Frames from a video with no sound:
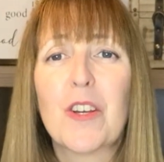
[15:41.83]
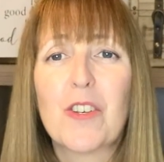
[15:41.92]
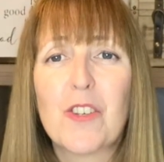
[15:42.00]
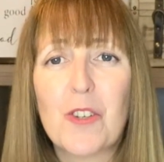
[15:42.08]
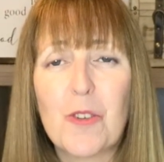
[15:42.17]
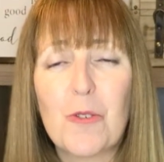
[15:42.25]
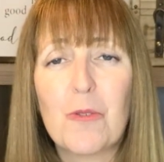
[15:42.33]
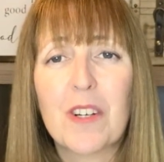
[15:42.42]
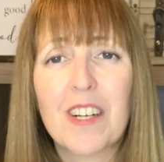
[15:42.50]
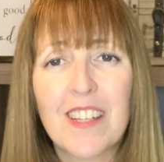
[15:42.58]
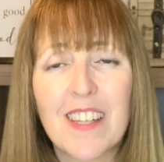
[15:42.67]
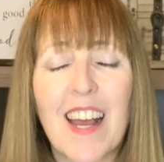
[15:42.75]
to
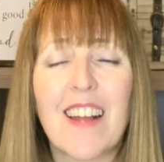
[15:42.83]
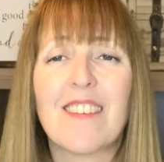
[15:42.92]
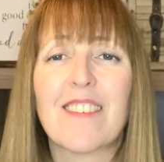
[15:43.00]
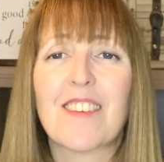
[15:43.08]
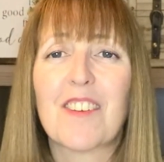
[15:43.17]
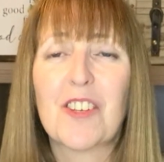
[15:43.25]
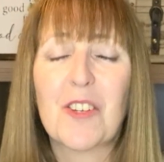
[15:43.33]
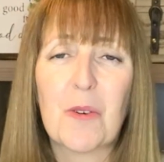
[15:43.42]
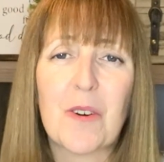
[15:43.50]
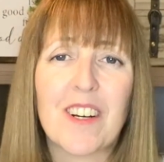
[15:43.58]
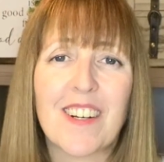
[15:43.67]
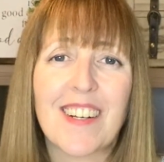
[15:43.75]
cleanse
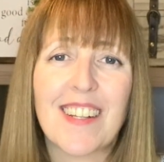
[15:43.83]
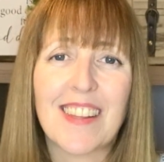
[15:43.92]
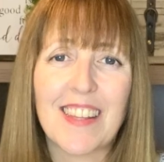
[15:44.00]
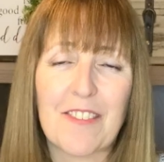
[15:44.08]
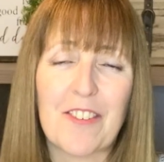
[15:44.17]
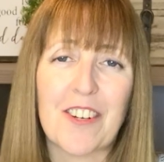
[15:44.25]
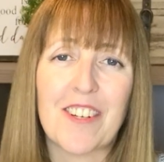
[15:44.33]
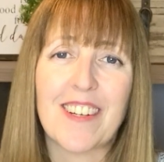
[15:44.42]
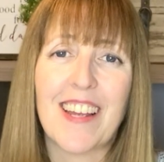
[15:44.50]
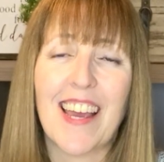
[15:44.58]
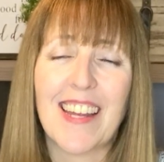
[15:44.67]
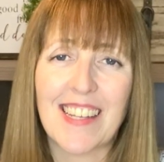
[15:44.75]
your liver
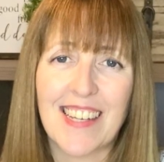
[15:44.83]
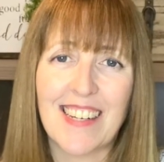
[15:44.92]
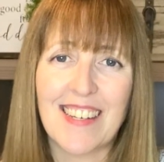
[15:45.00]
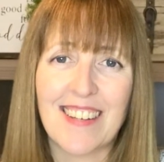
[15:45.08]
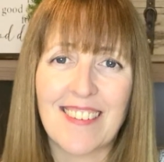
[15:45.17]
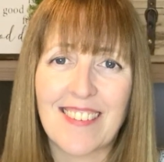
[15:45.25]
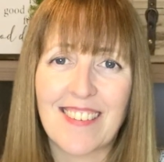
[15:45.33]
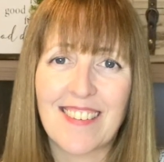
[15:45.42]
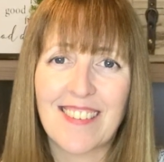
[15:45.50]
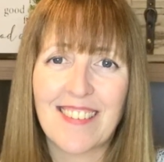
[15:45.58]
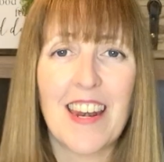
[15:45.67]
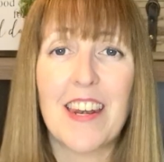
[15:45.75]
and kidneys.
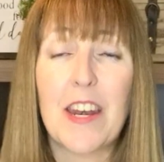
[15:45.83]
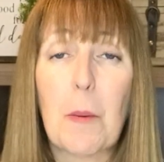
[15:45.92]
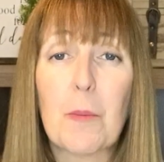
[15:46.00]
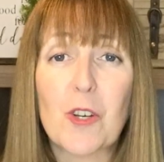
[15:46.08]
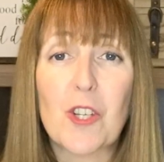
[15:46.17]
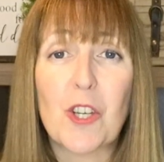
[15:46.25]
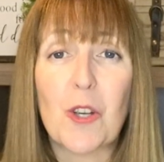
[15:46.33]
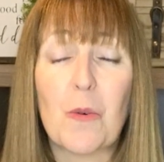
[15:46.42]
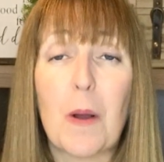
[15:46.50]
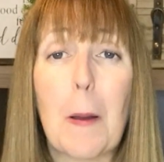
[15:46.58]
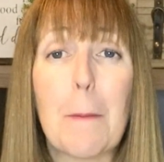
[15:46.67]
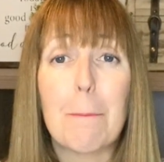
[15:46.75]
Number 2,
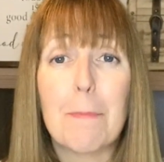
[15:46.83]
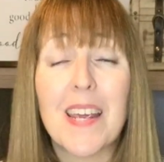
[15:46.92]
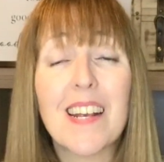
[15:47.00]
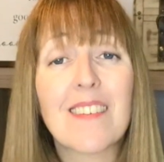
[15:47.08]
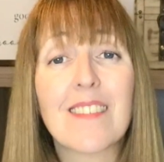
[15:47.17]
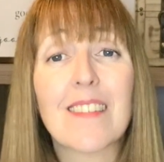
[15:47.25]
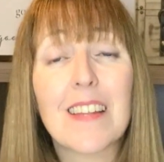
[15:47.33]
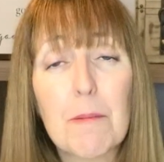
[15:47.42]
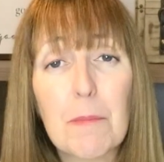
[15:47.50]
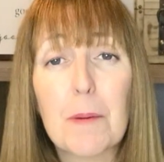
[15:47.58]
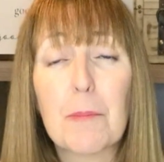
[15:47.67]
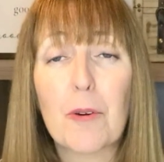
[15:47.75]
make sleep
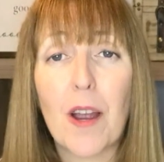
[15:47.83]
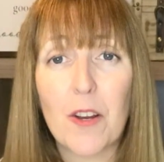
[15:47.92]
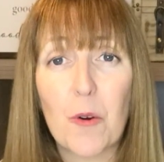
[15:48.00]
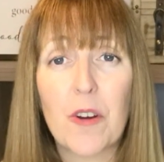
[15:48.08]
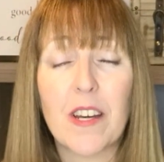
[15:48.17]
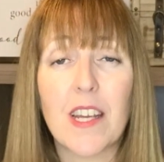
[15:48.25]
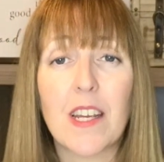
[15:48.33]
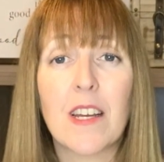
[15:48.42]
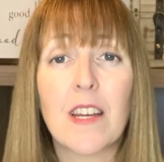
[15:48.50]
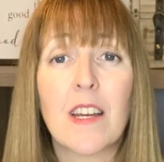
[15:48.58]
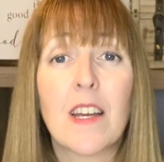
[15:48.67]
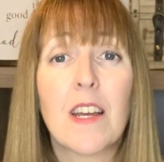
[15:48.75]
a priority.
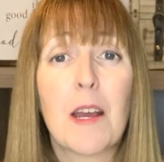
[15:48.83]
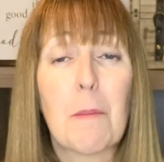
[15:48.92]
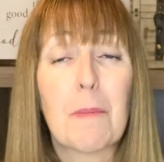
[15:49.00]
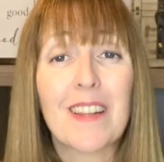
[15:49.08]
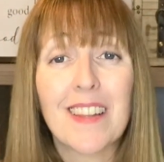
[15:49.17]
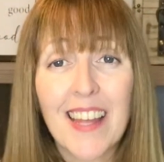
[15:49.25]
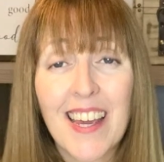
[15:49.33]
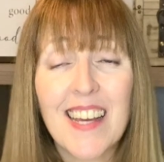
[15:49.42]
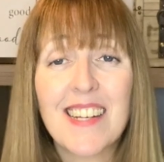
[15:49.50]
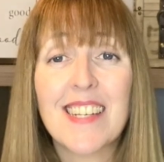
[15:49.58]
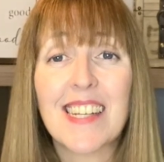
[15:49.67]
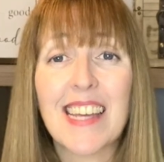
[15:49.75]

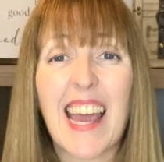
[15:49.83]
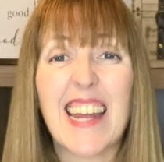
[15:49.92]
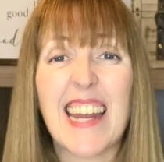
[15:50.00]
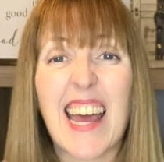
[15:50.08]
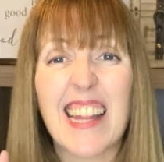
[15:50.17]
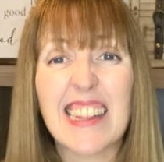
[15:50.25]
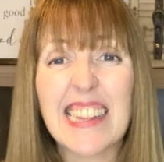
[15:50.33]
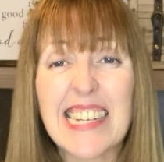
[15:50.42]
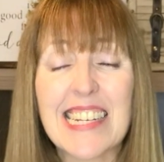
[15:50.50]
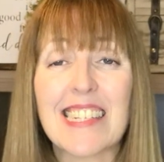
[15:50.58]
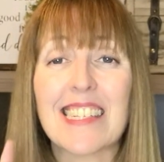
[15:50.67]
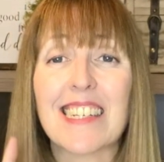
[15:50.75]
Plan to get at
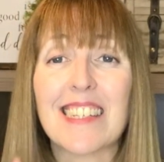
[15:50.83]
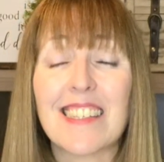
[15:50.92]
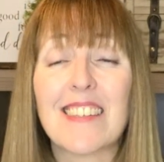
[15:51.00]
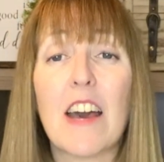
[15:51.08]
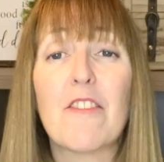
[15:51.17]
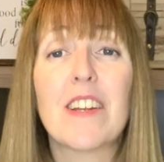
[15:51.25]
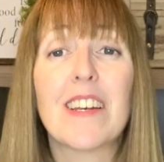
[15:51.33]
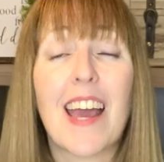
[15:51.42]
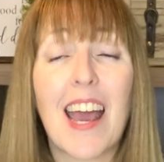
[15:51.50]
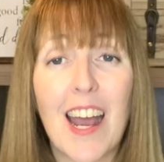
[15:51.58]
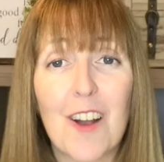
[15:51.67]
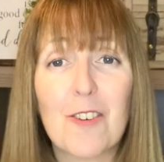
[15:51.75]
least 7
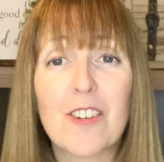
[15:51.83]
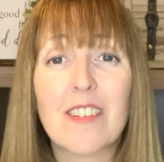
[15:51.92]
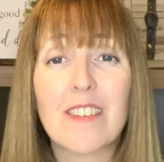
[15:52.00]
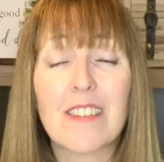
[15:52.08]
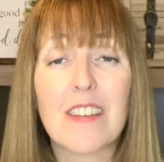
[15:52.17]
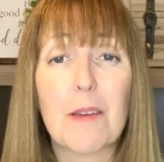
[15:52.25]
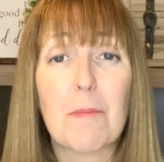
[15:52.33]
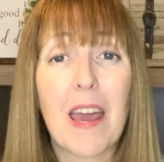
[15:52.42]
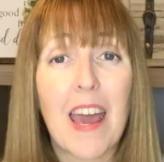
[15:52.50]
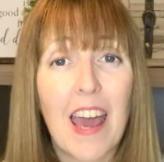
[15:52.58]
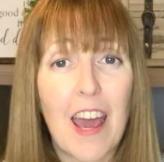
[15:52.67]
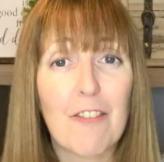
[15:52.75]
hours of sleep
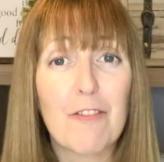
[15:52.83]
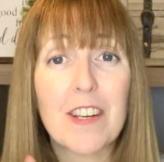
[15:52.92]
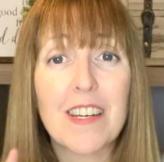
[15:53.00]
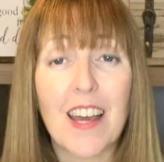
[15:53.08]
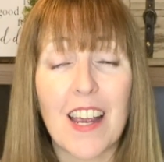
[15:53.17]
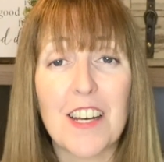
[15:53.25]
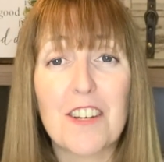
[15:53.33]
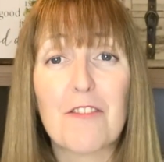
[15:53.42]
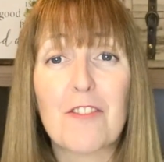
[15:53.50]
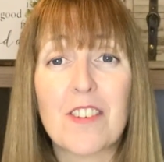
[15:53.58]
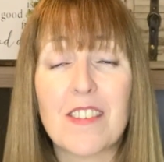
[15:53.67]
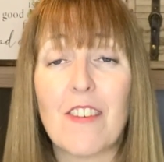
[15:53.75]
every night
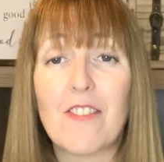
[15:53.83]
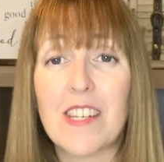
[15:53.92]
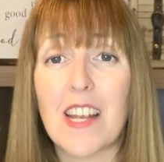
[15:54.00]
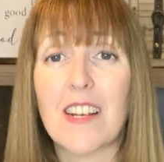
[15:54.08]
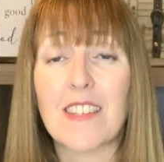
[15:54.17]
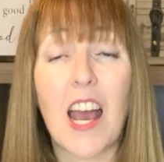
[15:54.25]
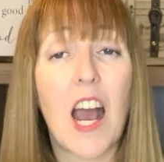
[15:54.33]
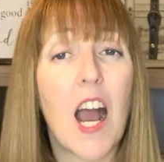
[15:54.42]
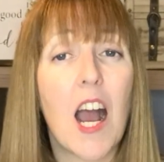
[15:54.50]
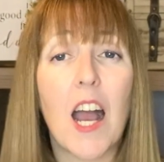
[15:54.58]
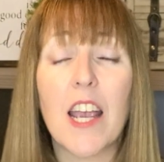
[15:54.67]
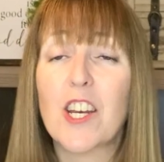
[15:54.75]
for 7 days.
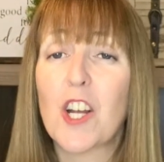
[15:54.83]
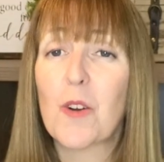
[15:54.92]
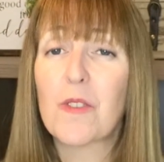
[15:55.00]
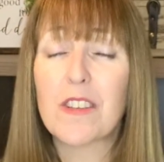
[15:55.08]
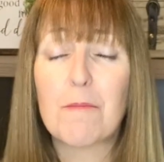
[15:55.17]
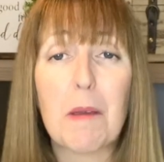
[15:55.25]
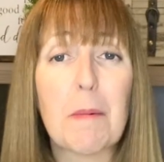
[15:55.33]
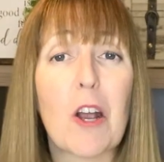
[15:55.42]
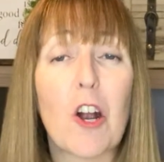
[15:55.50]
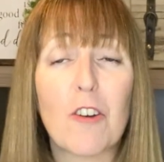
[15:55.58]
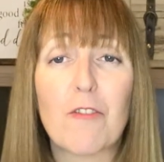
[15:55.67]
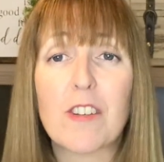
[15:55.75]
I know this may be
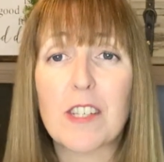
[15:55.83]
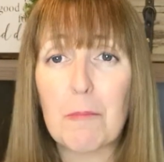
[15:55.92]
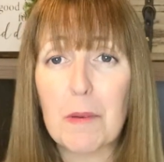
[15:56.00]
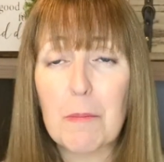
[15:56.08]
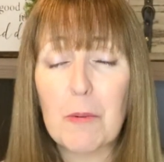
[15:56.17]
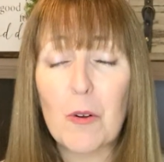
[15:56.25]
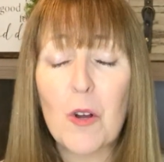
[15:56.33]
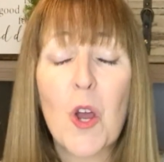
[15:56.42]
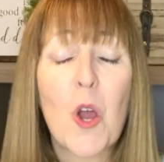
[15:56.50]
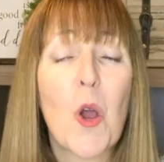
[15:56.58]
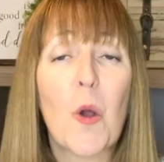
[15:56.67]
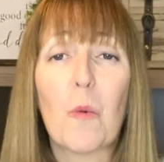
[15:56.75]
hard for some people.
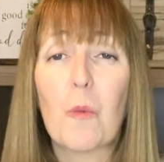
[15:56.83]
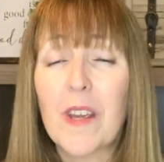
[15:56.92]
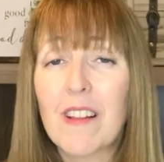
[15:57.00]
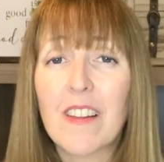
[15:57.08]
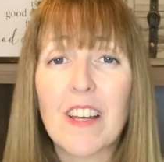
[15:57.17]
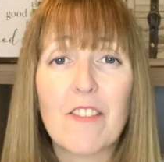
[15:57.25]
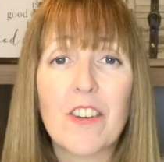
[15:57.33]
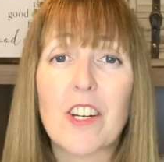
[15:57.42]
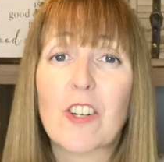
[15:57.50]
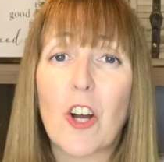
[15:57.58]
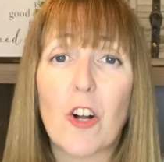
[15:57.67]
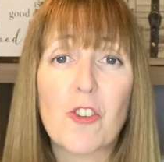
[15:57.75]
We live in a
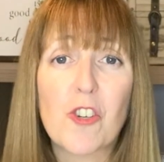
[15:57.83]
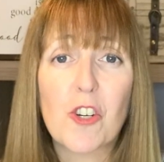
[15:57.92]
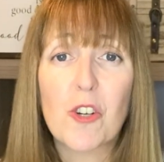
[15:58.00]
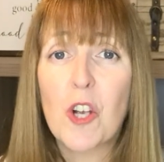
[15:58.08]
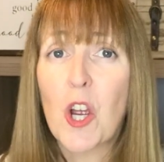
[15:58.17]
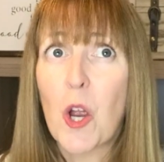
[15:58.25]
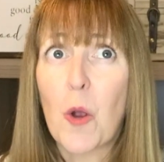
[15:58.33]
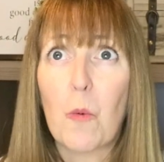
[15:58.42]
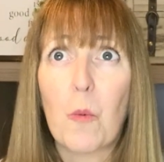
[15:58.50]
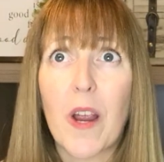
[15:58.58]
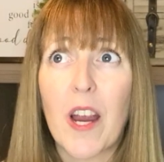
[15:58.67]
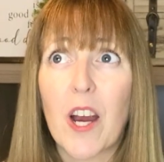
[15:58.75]
culture
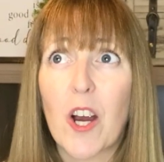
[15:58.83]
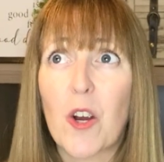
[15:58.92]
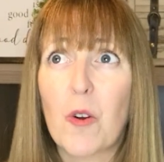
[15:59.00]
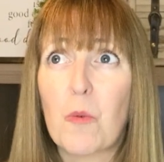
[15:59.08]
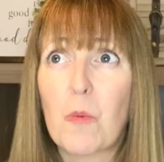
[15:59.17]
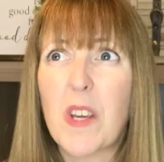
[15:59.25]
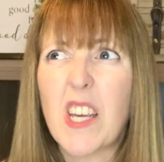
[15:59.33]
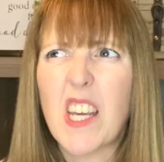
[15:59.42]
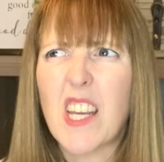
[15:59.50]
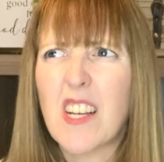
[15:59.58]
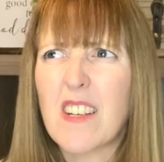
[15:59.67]
where we